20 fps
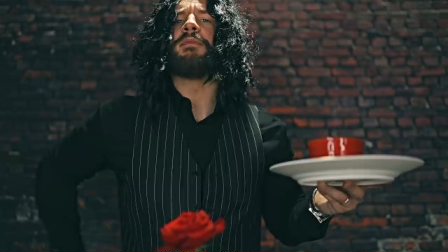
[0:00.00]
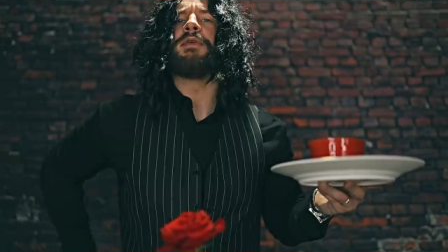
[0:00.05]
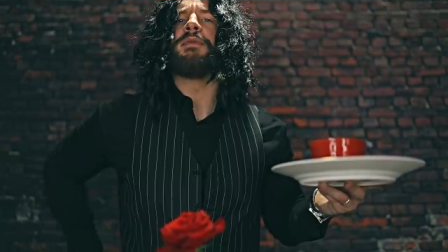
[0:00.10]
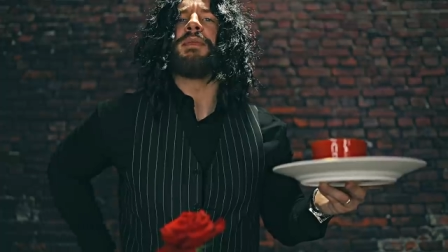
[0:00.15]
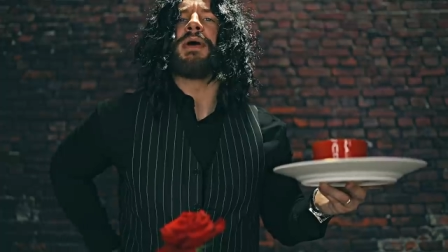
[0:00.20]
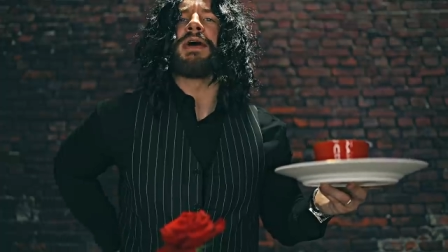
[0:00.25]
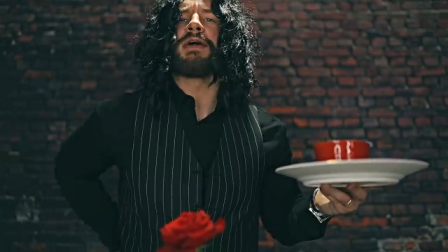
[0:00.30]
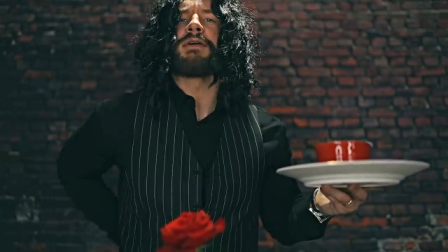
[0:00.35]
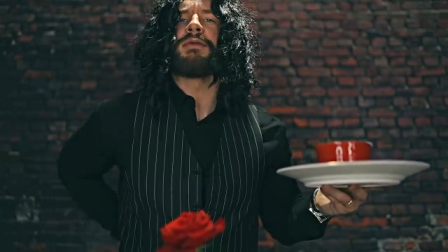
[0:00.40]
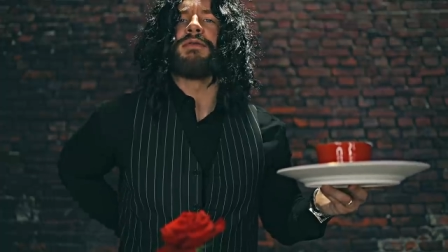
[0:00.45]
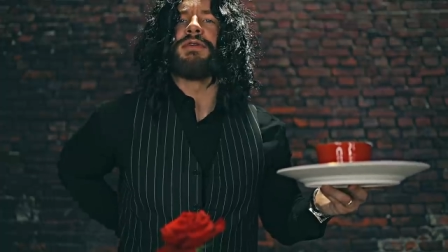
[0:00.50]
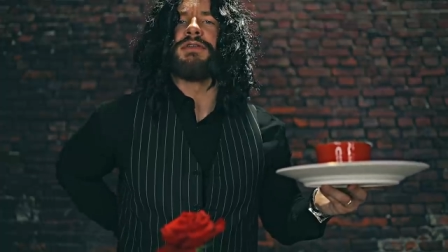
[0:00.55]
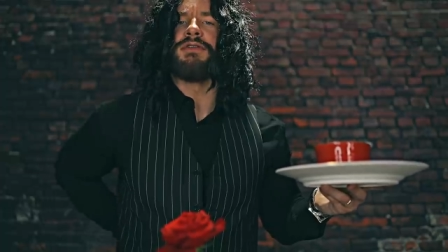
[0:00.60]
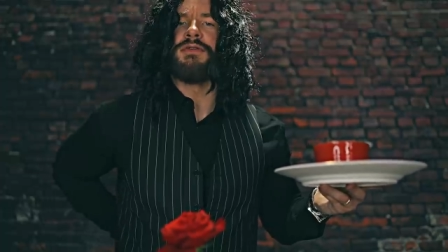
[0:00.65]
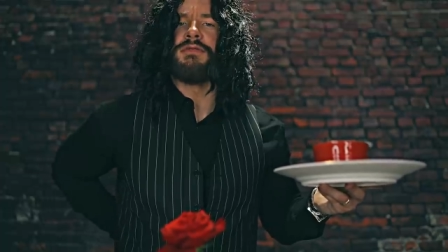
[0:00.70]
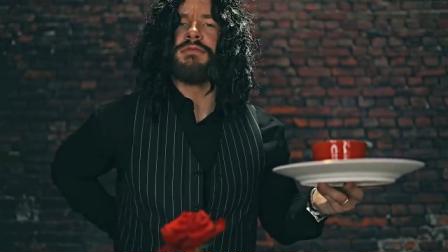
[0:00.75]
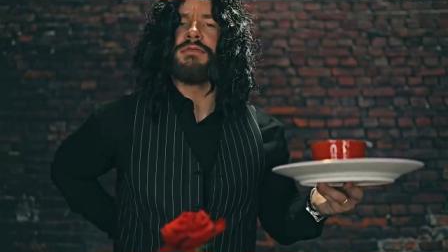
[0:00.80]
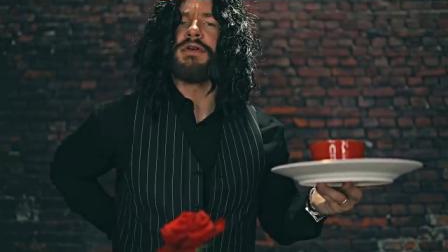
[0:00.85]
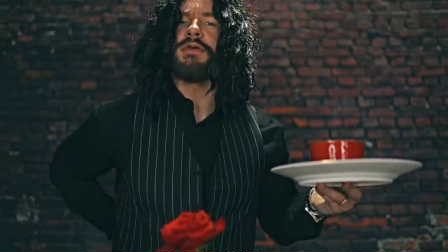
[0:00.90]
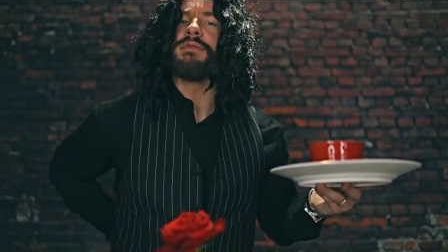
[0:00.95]
be back with
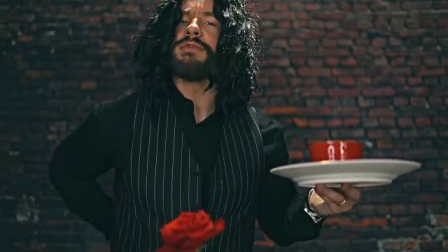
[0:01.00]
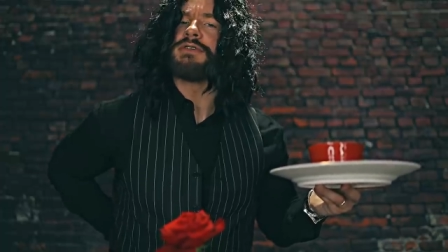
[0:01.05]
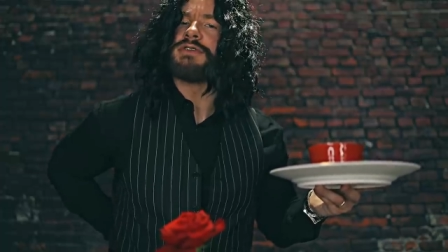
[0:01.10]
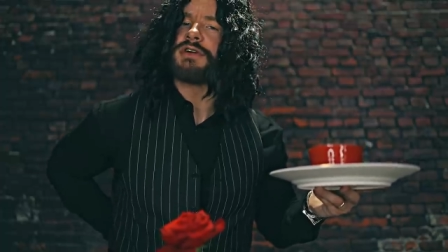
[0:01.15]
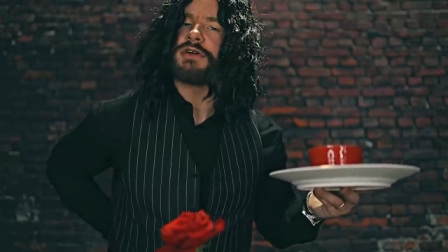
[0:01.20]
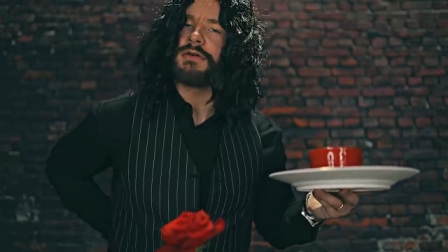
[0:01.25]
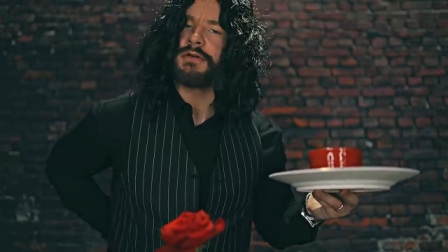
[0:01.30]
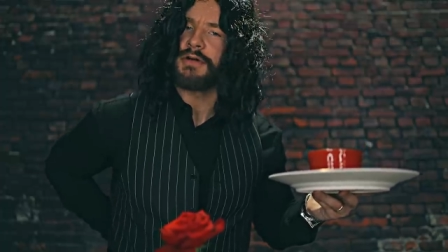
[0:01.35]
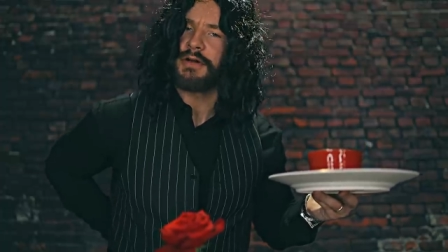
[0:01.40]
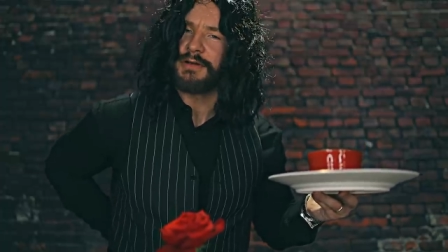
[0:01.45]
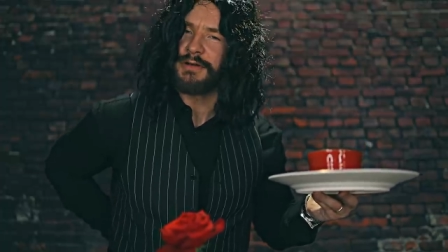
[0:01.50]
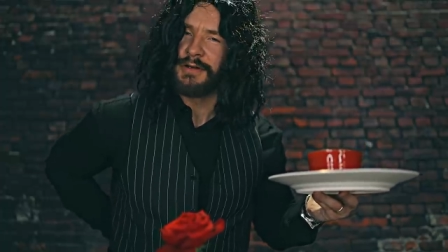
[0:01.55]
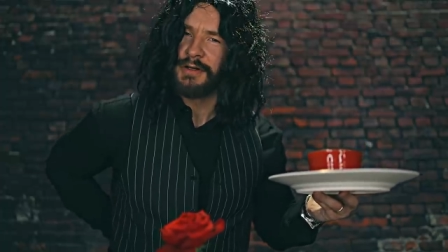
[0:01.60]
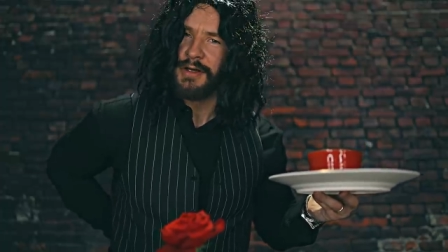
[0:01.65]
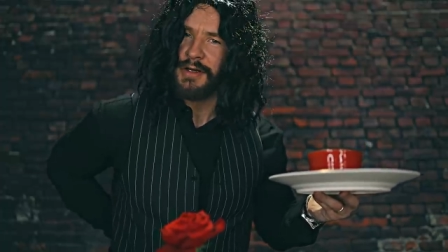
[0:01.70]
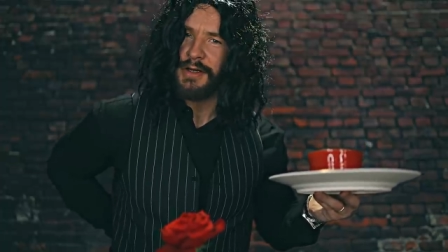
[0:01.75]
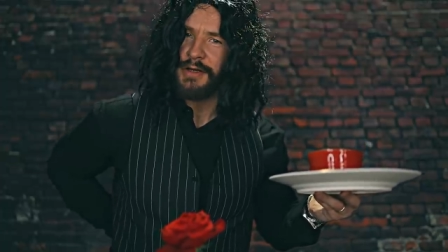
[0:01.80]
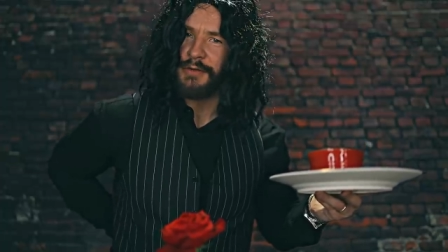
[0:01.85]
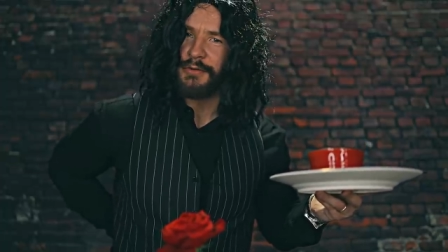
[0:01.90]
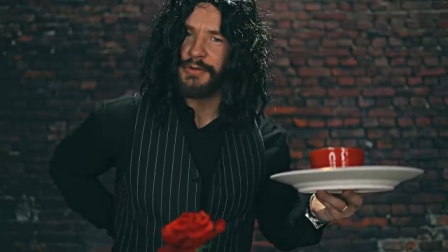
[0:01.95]
you momentarily
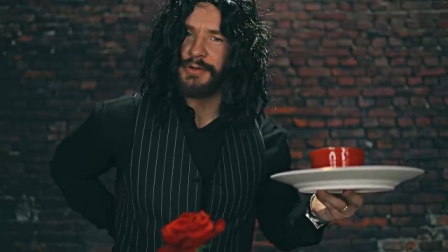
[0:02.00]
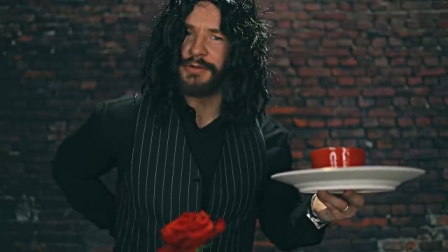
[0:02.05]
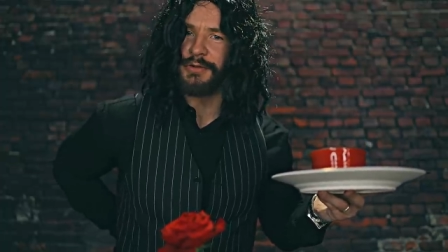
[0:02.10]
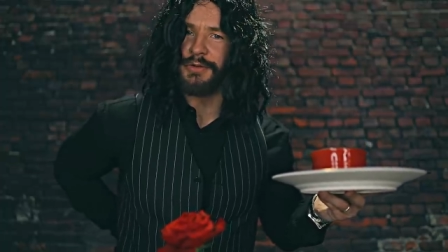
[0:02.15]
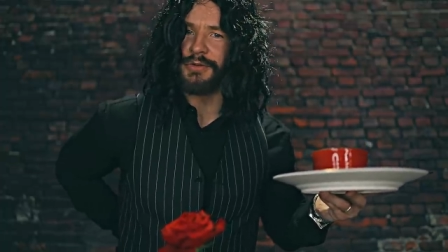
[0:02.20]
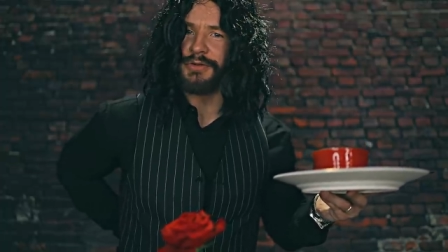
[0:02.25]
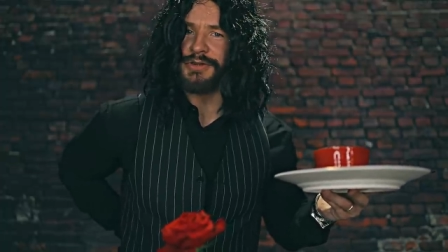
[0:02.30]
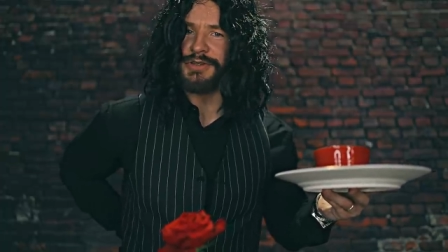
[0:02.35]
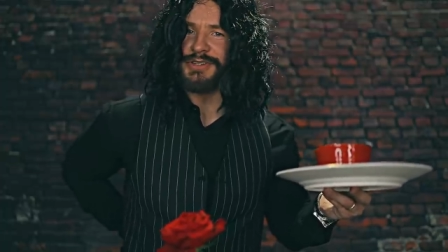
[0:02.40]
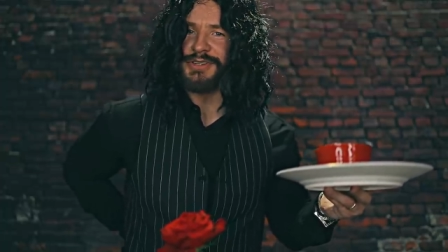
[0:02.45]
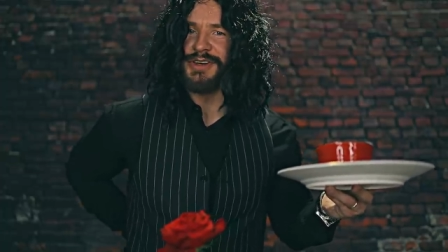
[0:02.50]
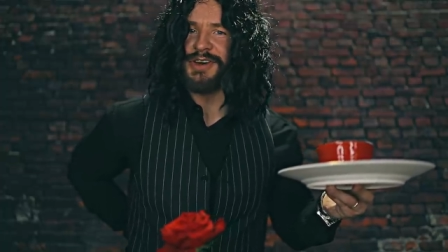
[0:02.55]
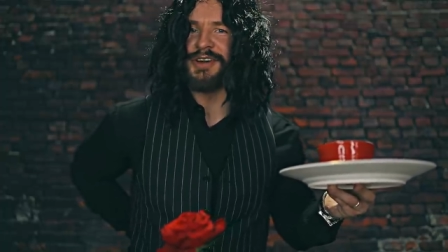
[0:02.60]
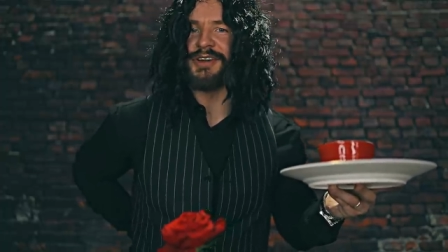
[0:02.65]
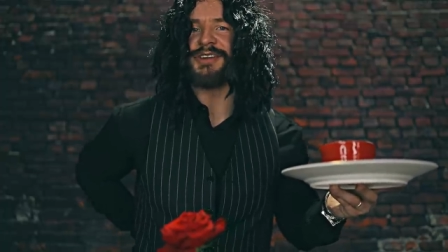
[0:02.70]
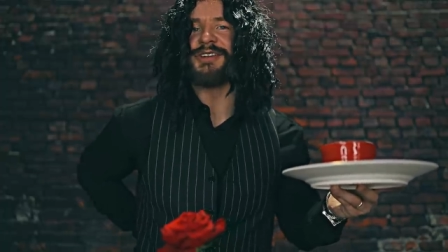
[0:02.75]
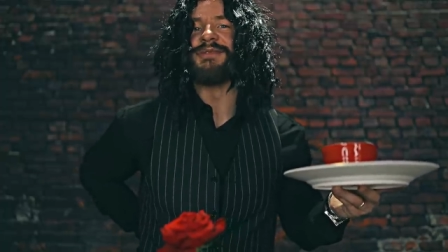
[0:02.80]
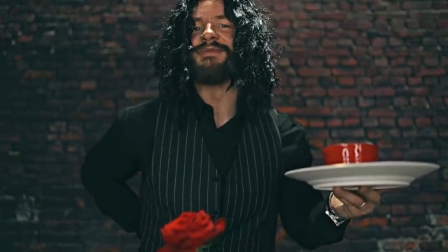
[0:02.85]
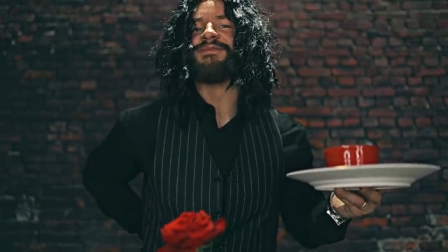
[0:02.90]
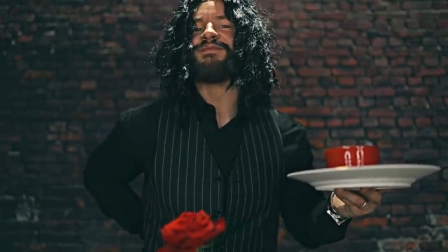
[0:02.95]
with your
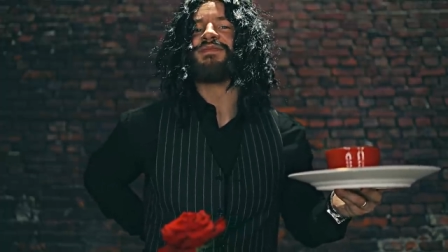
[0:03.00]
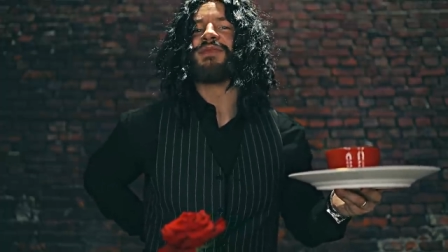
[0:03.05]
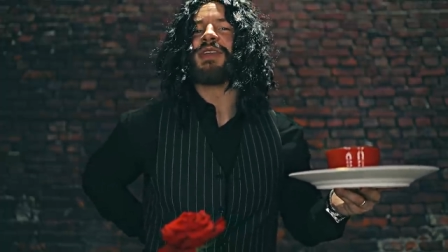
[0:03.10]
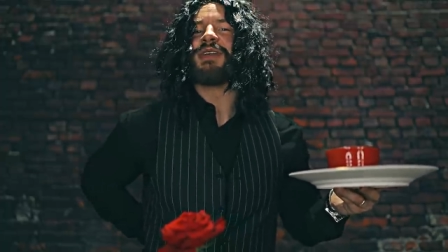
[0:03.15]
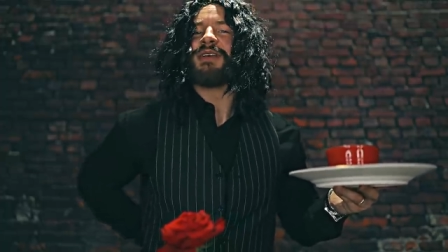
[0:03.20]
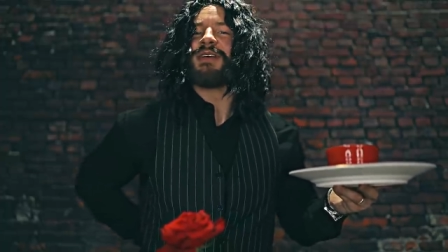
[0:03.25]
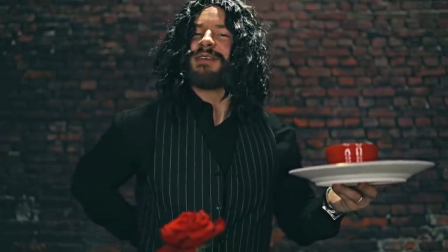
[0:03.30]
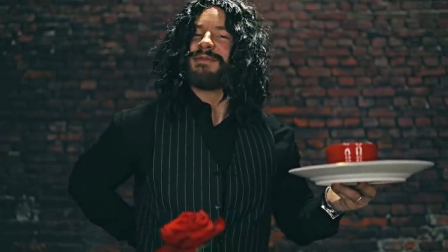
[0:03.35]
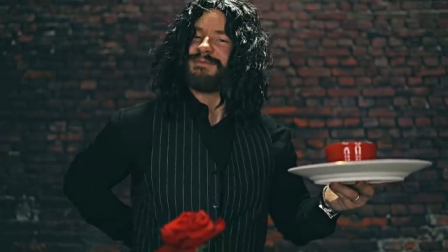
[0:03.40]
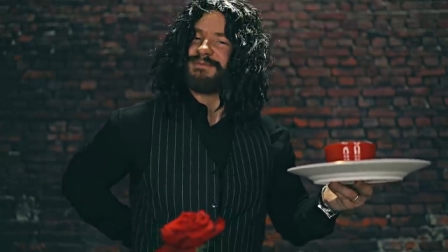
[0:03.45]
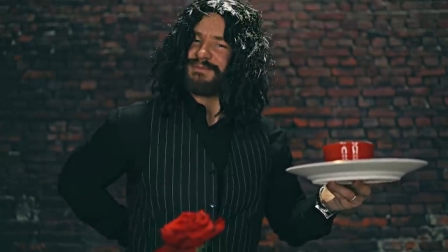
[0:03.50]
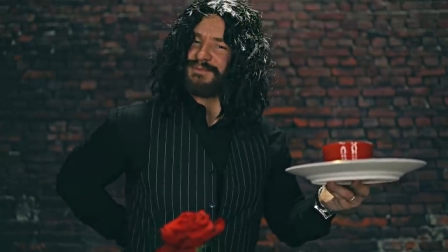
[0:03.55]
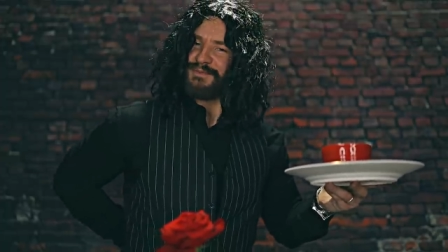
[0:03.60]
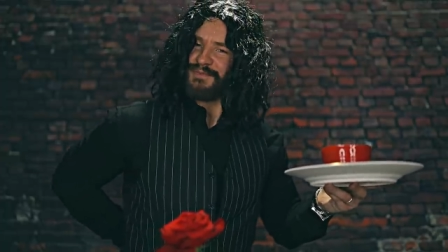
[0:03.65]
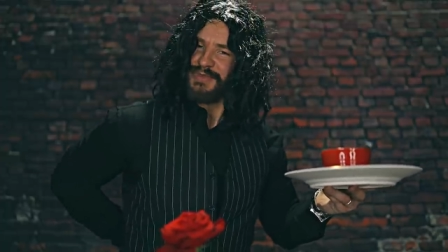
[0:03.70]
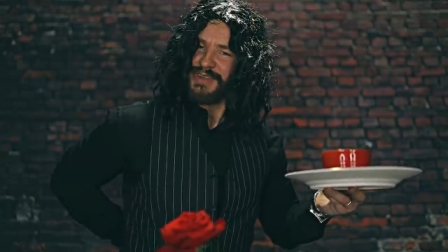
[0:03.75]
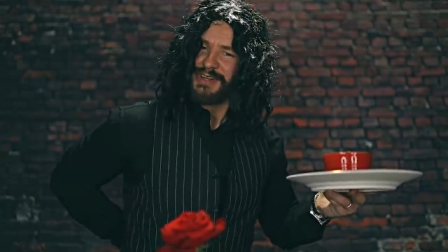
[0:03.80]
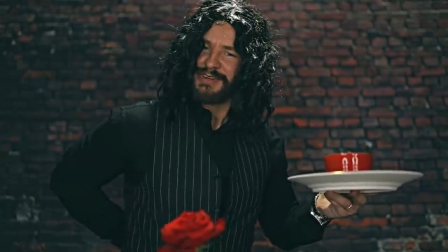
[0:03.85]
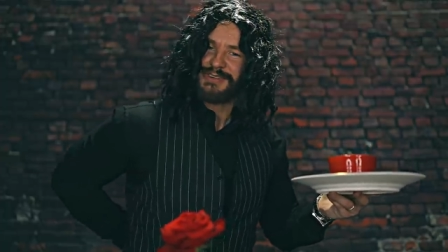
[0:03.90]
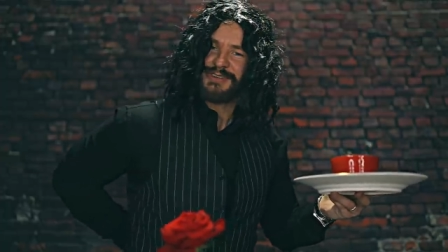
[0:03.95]
dessert.
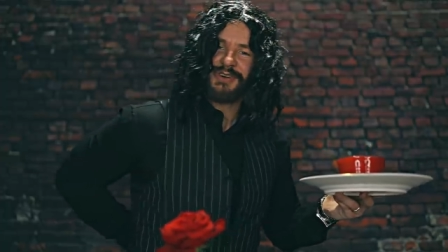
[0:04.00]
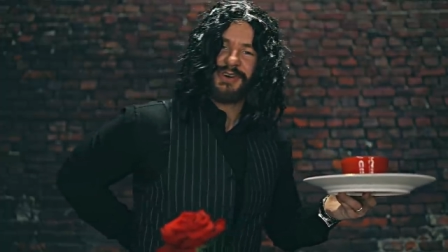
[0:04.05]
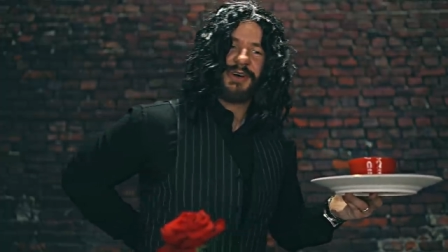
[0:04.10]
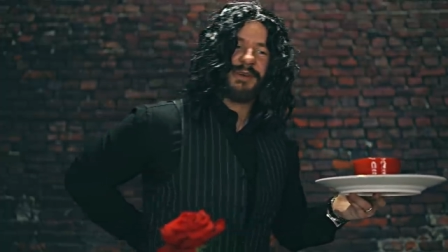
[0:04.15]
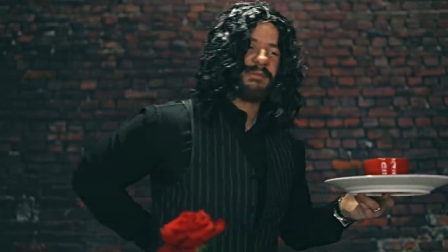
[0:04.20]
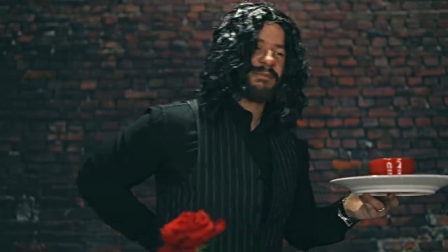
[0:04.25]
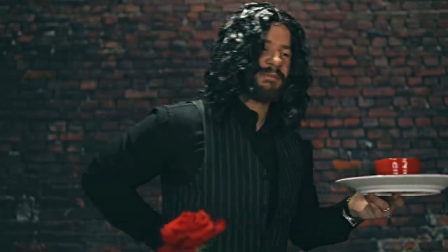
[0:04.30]
Enjoy.